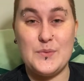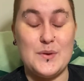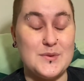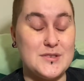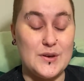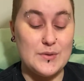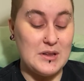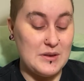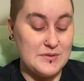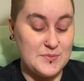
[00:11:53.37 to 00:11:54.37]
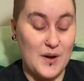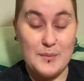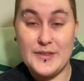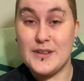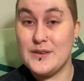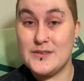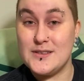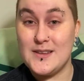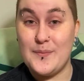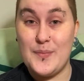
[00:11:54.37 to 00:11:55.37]
We were so close, probably the
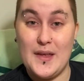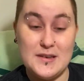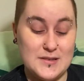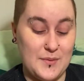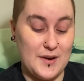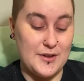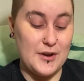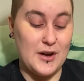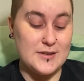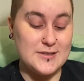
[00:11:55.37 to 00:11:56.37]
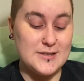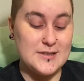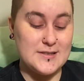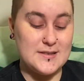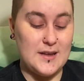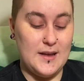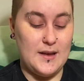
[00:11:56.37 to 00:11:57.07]
closest I've been to one of their concerts,